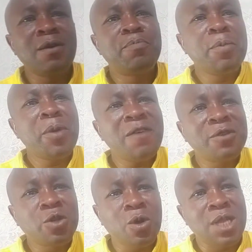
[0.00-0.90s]
People have
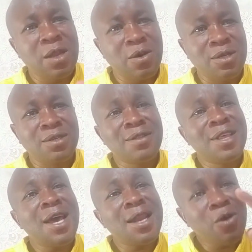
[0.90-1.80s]
talked a lot.
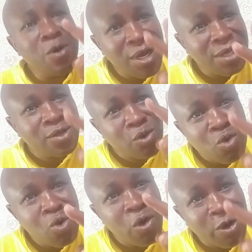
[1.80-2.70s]
There are only
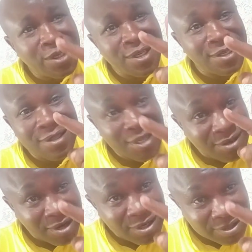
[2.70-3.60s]
2 horses in this
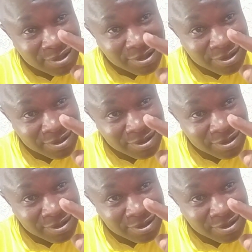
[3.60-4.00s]
race.